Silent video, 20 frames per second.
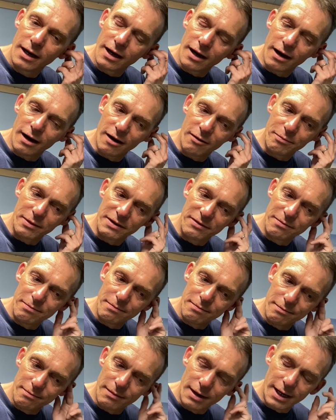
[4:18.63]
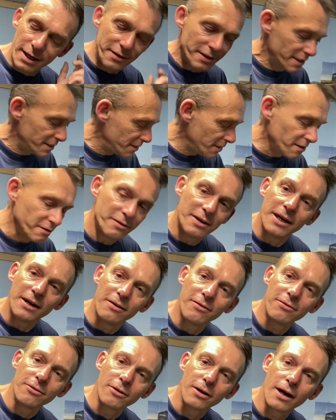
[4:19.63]
I've been mulling this over now
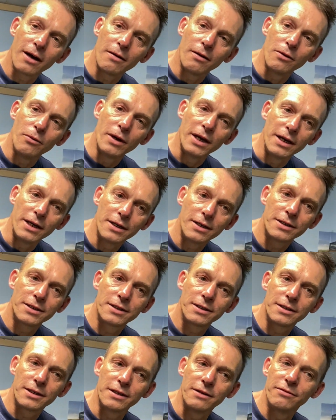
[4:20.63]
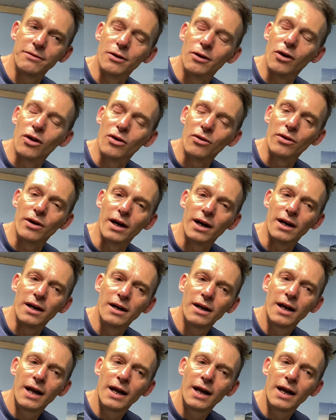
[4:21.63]
for a couple of weeks, if not longer.